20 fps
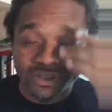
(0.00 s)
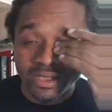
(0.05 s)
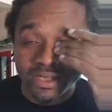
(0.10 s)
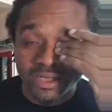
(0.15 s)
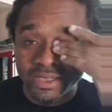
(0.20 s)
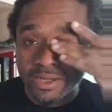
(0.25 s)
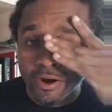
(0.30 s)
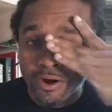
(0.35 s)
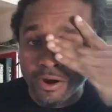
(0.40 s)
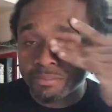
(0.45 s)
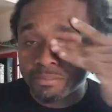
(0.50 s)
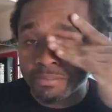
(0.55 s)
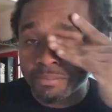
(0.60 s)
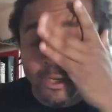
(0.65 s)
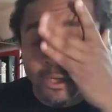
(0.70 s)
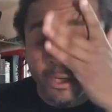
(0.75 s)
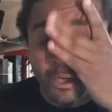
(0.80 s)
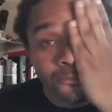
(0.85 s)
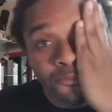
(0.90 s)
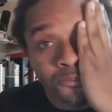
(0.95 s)
I'm gonna be a little
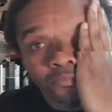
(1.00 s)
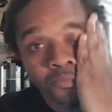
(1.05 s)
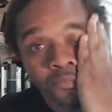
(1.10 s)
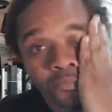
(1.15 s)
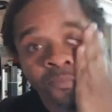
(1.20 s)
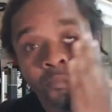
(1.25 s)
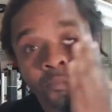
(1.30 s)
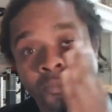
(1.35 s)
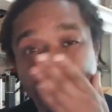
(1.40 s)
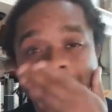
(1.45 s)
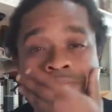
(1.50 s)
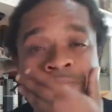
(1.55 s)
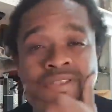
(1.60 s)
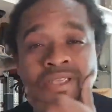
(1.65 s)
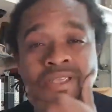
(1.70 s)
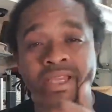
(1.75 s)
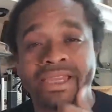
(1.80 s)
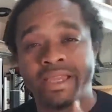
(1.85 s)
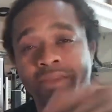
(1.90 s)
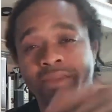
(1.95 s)
TDR a minute.
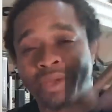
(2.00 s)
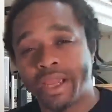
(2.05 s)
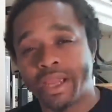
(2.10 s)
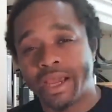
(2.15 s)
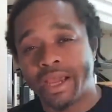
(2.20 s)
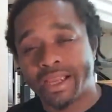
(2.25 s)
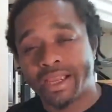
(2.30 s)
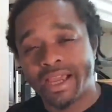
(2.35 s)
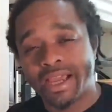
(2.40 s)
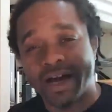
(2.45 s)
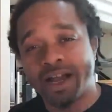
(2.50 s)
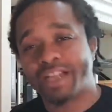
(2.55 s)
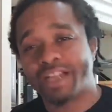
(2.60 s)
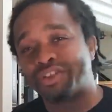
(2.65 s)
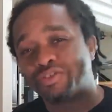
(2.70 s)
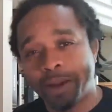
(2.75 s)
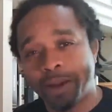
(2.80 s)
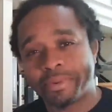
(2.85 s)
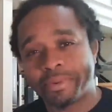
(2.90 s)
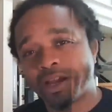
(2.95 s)
You know what I'm saying? We got
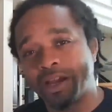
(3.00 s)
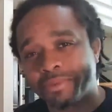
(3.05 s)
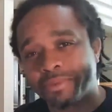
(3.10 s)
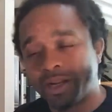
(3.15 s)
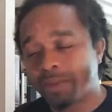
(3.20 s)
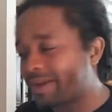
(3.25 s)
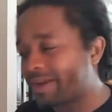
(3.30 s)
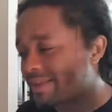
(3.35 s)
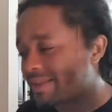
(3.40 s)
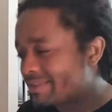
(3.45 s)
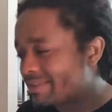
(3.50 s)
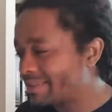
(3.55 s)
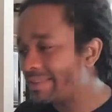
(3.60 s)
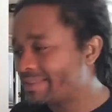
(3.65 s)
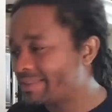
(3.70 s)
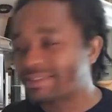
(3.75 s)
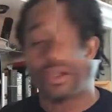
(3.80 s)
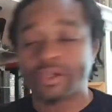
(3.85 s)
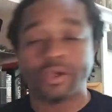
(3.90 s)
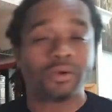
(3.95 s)
Con Drop coming up at
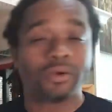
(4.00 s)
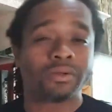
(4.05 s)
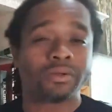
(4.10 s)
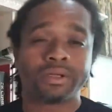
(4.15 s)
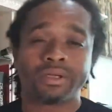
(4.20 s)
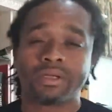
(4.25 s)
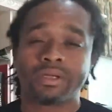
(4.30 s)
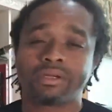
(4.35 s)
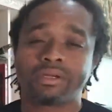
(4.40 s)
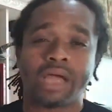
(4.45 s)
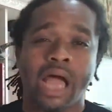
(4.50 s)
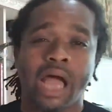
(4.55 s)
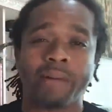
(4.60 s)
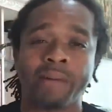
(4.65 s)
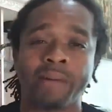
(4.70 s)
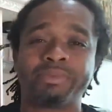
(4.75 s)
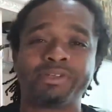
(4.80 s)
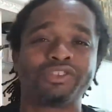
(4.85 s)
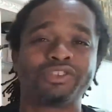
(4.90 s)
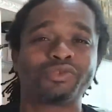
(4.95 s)
6, so
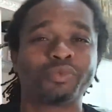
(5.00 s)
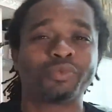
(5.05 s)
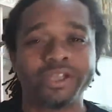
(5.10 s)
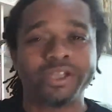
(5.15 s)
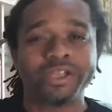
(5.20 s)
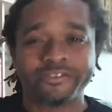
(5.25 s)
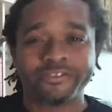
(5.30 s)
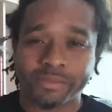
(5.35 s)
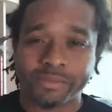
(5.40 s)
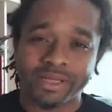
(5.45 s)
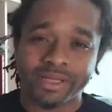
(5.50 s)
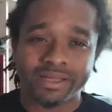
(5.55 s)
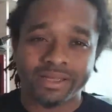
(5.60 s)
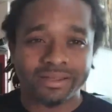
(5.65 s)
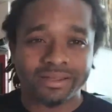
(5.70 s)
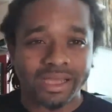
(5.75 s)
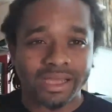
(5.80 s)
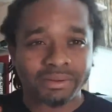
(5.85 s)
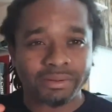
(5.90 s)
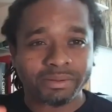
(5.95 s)
I'm gonna be swift,
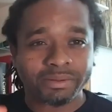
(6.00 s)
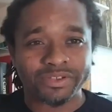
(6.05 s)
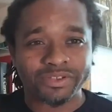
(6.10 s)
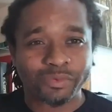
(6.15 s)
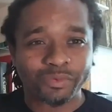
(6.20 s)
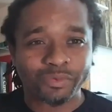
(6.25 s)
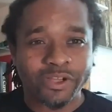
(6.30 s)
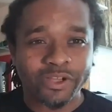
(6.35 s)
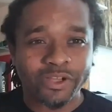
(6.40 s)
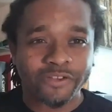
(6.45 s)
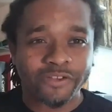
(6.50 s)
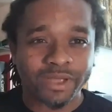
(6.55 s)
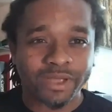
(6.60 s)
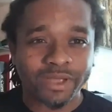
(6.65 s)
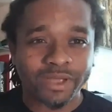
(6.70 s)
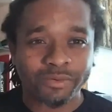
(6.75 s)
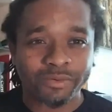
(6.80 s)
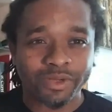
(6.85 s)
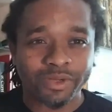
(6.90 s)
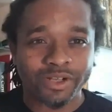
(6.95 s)
man. I'm gonna be swift,
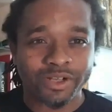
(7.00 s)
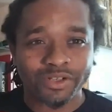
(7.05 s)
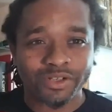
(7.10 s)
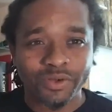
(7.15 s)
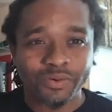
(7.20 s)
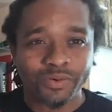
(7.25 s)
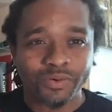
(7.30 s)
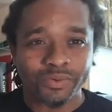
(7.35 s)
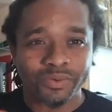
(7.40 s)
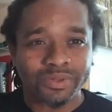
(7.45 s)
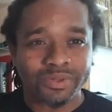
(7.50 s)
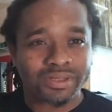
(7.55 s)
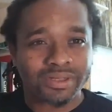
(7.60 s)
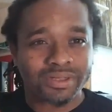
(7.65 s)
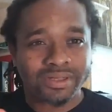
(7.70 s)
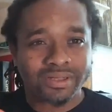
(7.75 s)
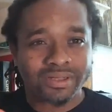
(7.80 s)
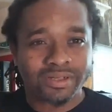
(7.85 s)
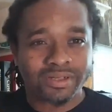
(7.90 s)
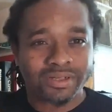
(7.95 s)
man. What it do?
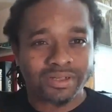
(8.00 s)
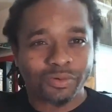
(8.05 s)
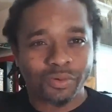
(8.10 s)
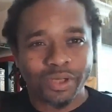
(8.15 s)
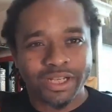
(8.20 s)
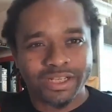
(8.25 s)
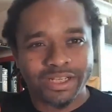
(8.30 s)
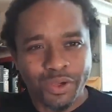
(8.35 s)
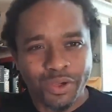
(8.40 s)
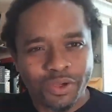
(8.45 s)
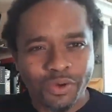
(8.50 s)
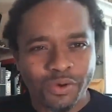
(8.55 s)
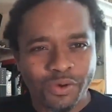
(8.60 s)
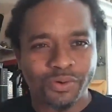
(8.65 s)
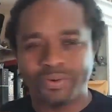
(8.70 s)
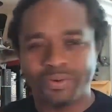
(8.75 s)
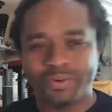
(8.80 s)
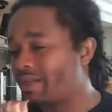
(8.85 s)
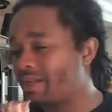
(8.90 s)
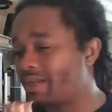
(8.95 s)
What it do?
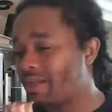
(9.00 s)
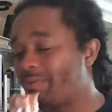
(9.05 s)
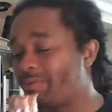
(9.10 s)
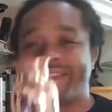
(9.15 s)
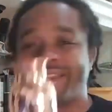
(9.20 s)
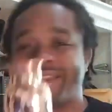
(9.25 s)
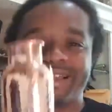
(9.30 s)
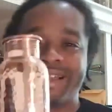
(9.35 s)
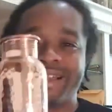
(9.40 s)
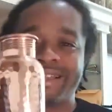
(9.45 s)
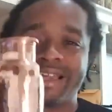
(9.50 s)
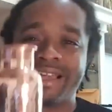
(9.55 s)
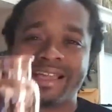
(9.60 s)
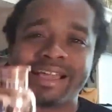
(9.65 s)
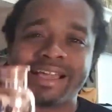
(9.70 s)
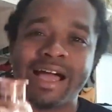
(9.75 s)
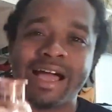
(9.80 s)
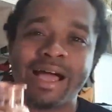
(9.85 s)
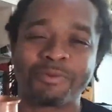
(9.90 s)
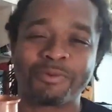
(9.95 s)
Yeah, yeah, got that
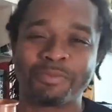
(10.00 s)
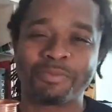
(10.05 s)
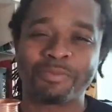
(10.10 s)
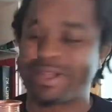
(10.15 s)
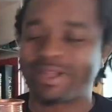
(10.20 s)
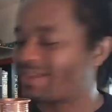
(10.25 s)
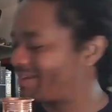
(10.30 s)
copper, man.